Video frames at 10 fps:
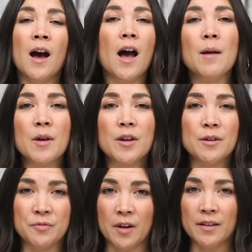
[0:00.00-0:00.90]
I'm not
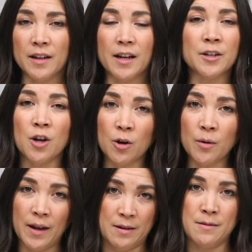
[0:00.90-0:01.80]
gonna front like I
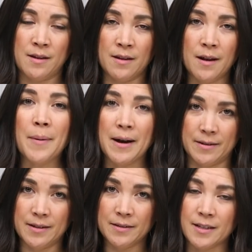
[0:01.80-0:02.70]
know anything about
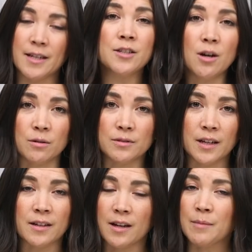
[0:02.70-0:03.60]
it, because I don't,
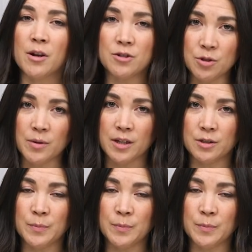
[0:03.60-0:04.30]
and I'm not Jewish.